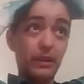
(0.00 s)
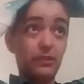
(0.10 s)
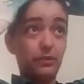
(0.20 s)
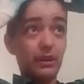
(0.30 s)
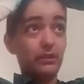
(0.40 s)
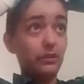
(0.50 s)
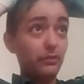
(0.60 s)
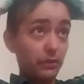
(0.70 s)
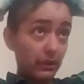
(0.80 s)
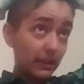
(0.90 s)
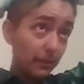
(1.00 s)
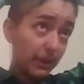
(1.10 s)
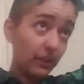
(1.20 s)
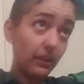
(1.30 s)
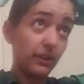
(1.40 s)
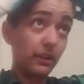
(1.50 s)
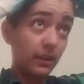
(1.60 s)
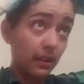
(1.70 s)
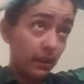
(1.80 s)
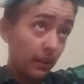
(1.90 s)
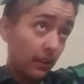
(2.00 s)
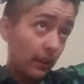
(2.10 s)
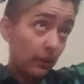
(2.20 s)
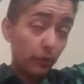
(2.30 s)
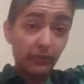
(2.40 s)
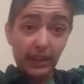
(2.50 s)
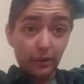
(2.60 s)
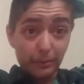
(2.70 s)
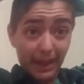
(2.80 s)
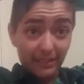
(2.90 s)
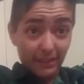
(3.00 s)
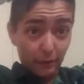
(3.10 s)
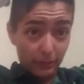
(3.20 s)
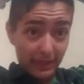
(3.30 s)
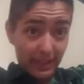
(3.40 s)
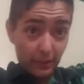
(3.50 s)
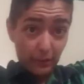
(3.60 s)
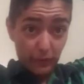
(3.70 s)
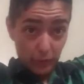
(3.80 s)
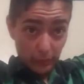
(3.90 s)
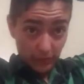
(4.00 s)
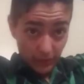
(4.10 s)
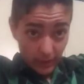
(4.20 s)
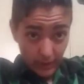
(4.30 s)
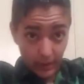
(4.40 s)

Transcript: I'm gonna try to do it for a little bit longer, and hopefully I don't pass out from the heat or the fumes.